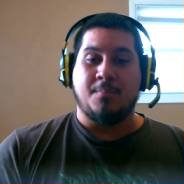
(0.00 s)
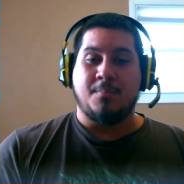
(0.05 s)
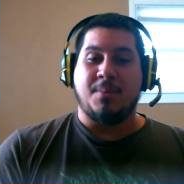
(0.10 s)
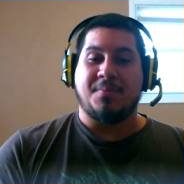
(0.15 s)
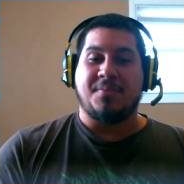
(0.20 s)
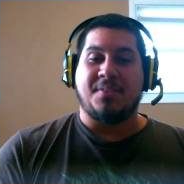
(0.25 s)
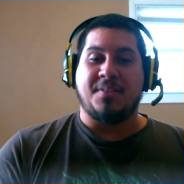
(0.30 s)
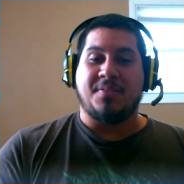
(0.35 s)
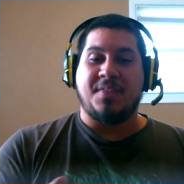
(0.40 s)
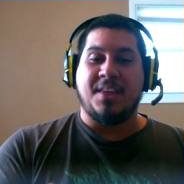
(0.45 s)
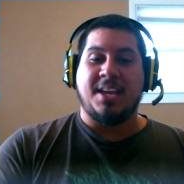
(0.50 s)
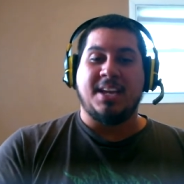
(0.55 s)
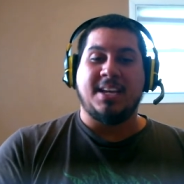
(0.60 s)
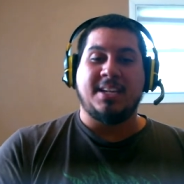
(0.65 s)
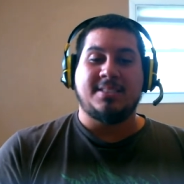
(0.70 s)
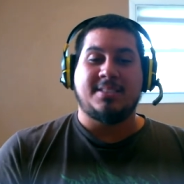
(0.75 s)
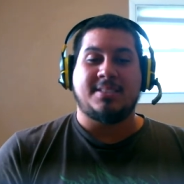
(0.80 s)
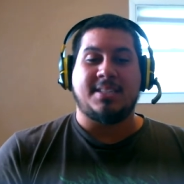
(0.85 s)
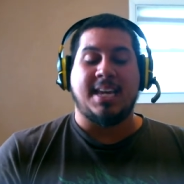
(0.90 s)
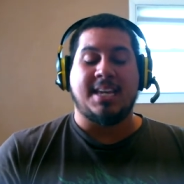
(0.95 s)
But the
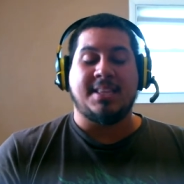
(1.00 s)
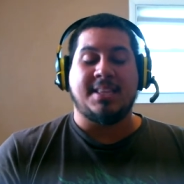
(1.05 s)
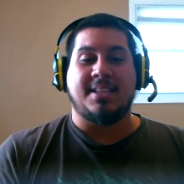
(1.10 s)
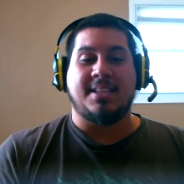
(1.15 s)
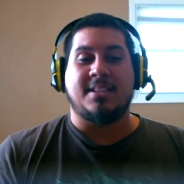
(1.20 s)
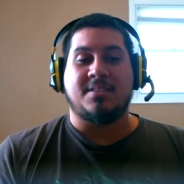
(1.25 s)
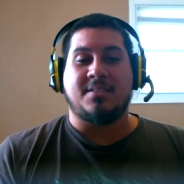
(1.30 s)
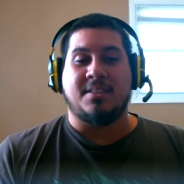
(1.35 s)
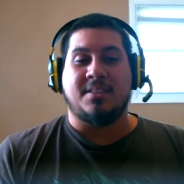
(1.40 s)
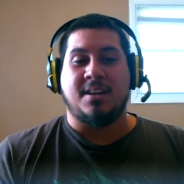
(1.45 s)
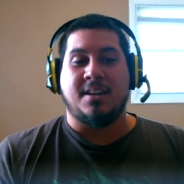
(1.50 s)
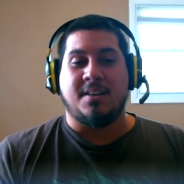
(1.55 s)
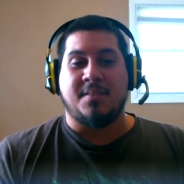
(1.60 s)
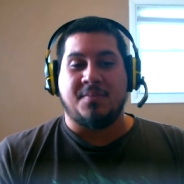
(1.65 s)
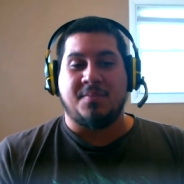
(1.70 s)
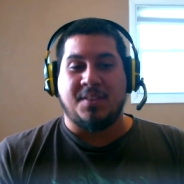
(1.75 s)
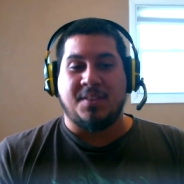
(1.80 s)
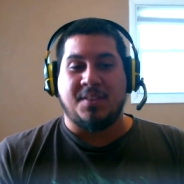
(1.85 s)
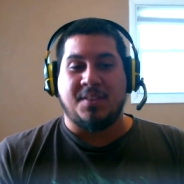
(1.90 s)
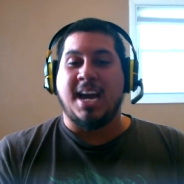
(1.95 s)
things and the, the,
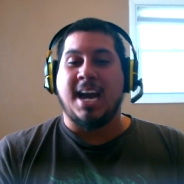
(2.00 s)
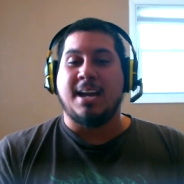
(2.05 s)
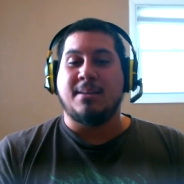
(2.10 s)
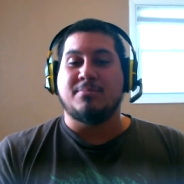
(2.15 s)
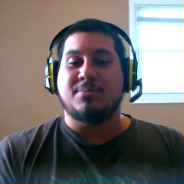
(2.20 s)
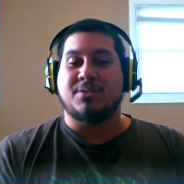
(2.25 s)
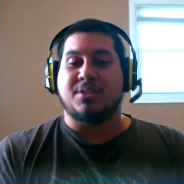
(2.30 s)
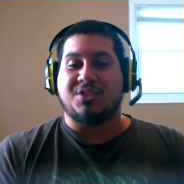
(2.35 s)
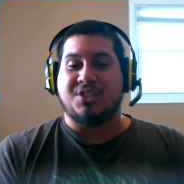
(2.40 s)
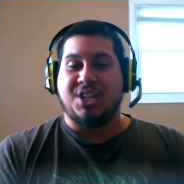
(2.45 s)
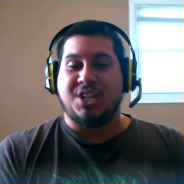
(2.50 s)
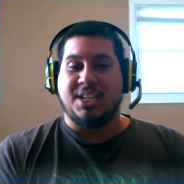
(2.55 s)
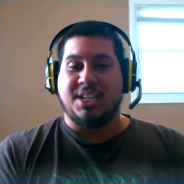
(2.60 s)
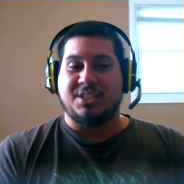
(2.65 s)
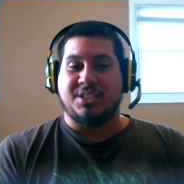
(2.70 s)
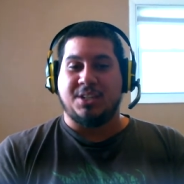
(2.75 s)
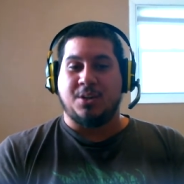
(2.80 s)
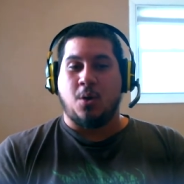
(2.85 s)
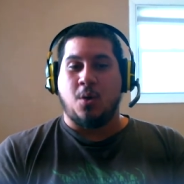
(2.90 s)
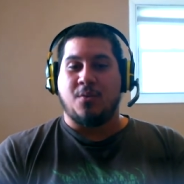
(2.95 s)
the times are
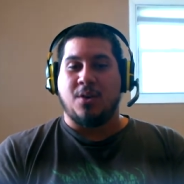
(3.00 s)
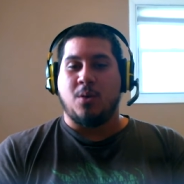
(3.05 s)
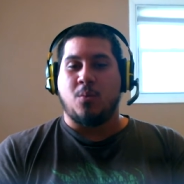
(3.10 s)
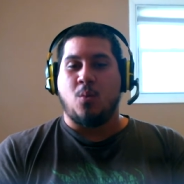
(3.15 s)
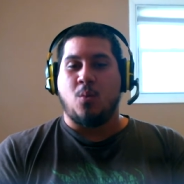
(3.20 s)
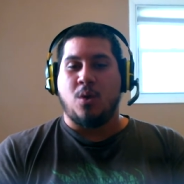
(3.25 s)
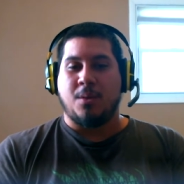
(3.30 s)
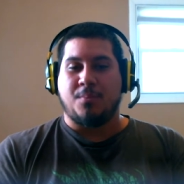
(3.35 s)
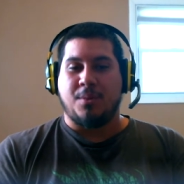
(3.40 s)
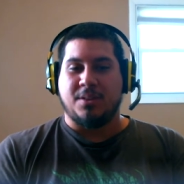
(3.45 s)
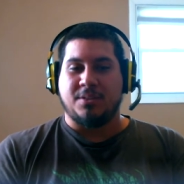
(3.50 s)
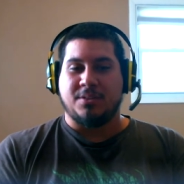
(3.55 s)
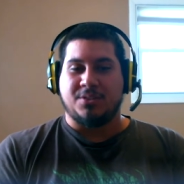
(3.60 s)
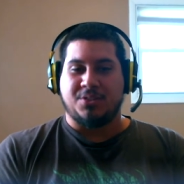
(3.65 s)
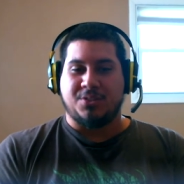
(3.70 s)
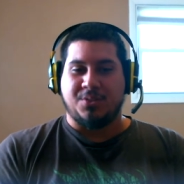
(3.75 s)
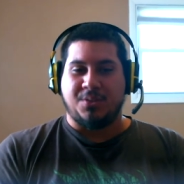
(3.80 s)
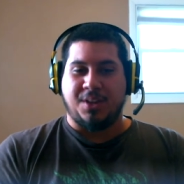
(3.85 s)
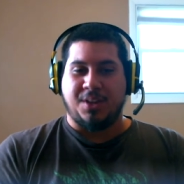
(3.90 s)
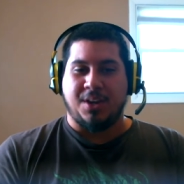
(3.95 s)
changing over at Warner Brothers
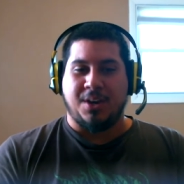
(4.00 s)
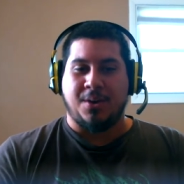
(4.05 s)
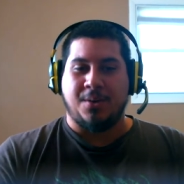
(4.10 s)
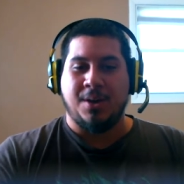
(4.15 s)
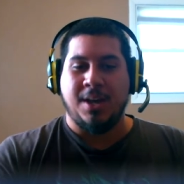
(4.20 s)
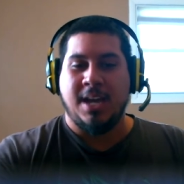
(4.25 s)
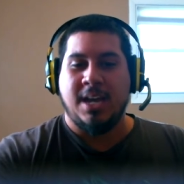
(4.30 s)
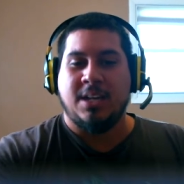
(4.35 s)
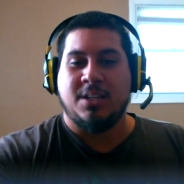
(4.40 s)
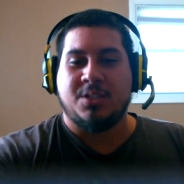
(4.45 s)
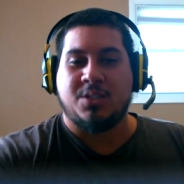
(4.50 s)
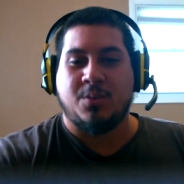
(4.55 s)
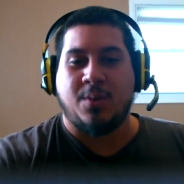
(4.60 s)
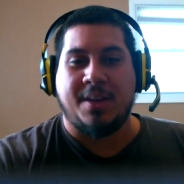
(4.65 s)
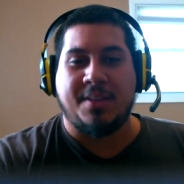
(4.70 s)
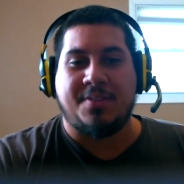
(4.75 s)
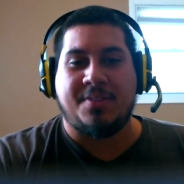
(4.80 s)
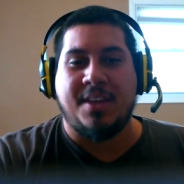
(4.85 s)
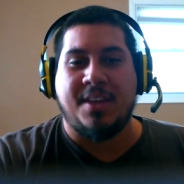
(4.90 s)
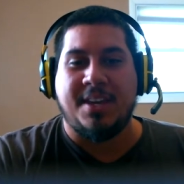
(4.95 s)
Studio. So
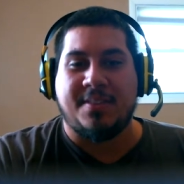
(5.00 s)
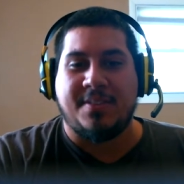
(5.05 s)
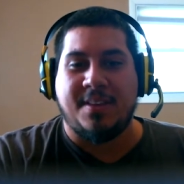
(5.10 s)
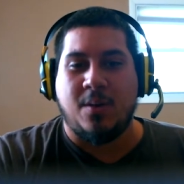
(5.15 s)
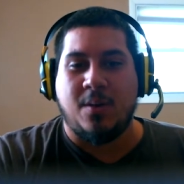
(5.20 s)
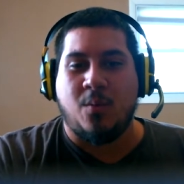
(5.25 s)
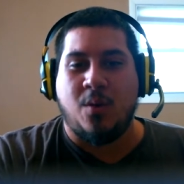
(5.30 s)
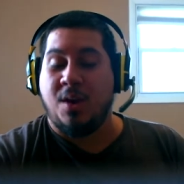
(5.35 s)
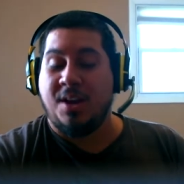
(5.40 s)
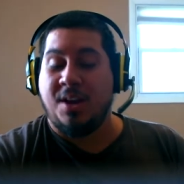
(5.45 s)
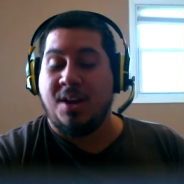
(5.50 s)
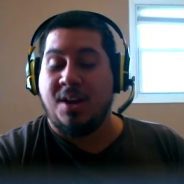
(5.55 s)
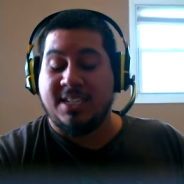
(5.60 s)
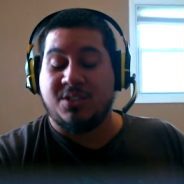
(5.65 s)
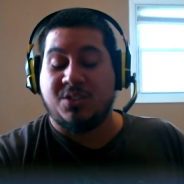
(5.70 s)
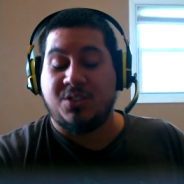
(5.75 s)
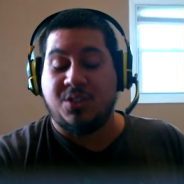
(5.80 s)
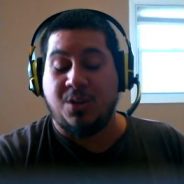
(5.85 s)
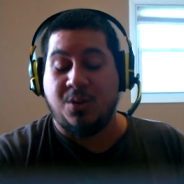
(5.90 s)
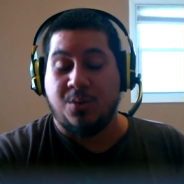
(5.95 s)
I think that one day
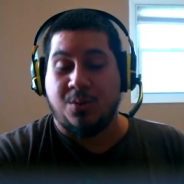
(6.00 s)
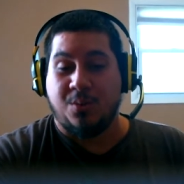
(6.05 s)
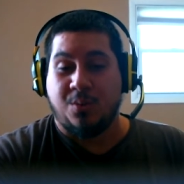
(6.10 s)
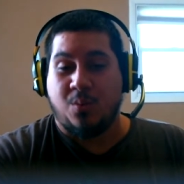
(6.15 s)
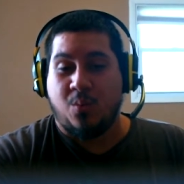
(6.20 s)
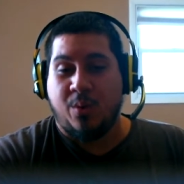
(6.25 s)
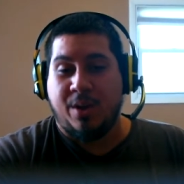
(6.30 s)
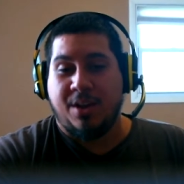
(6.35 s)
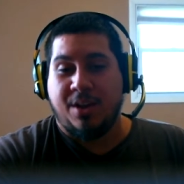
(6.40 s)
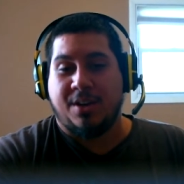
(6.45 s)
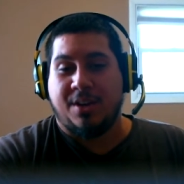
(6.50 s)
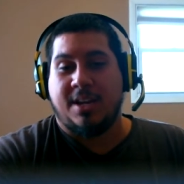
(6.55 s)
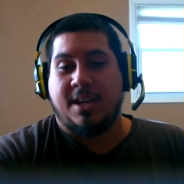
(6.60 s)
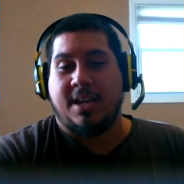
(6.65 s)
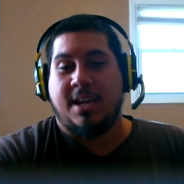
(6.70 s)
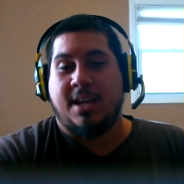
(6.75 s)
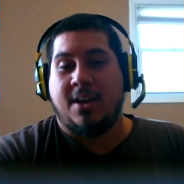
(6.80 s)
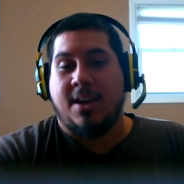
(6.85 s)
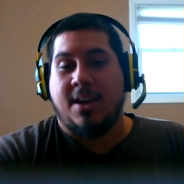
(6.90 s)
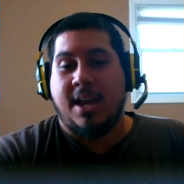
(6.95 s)
soon we are going to
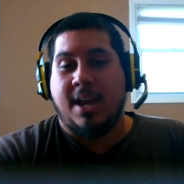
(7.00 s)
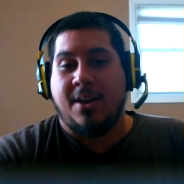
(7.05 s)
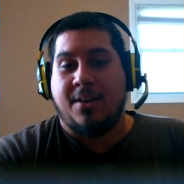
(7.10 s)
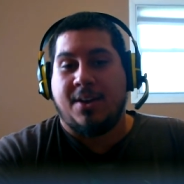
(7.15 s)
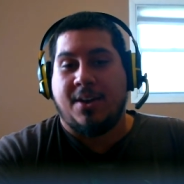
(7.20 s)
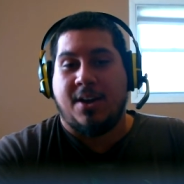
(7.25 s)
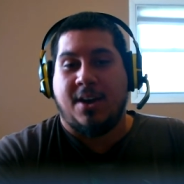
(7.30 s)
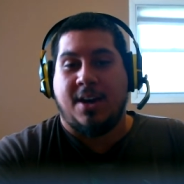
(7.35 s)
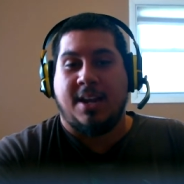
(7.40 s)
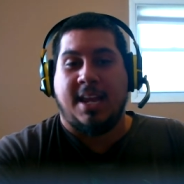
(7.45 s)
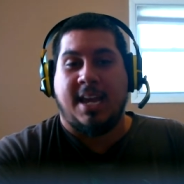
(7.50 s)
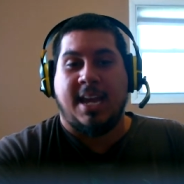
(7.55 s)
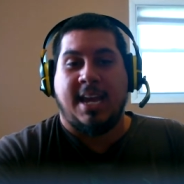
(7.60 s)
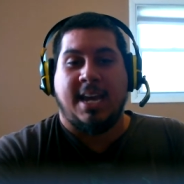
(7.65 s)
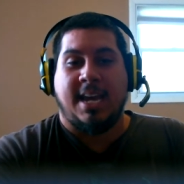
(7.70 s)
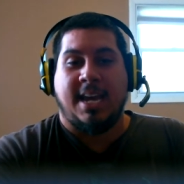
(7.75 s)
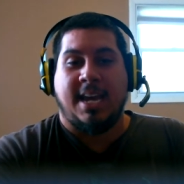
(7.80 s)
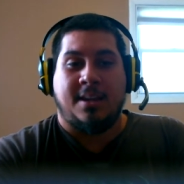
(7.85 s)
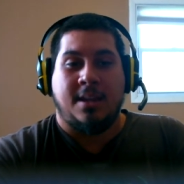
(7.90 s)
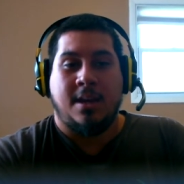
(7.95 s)
get our Ayer cut
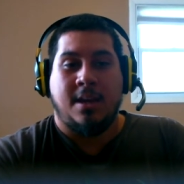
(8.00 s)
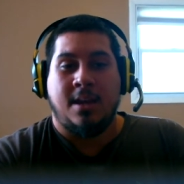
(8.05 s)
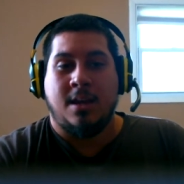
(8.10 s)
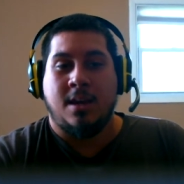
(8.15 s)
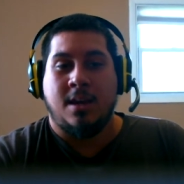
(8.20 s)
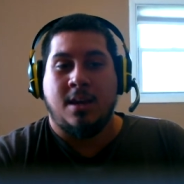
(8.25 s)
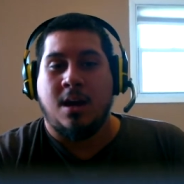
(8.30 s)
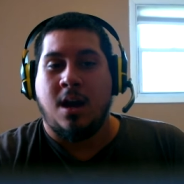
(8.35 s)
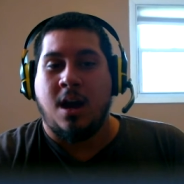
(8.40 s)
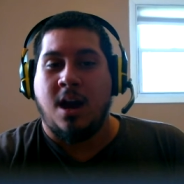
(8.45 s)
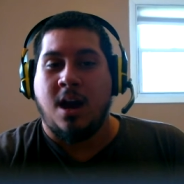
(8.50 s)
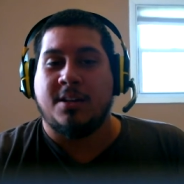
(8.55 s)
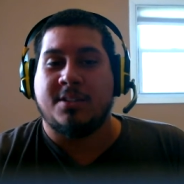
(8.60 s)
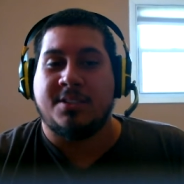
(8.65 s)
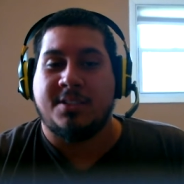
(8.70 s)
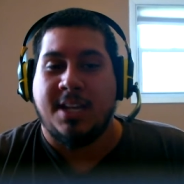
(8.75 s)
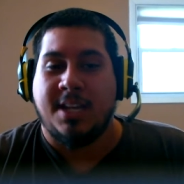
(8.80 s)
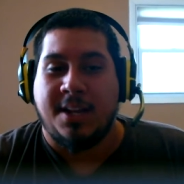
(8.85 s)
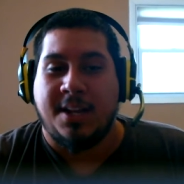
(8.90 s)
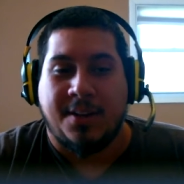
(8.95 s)
and our
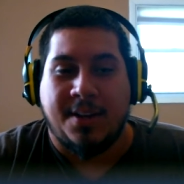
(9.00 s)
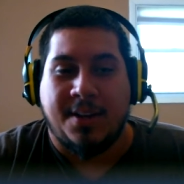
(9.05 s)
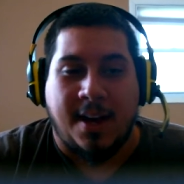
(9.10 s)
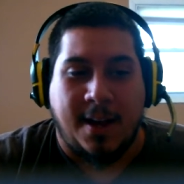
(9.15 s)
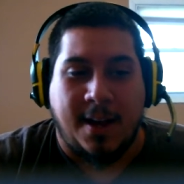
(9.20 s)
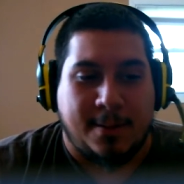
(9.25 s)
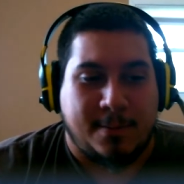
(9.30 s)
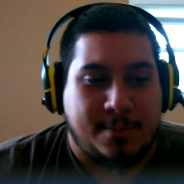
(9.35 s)
Snyder cut.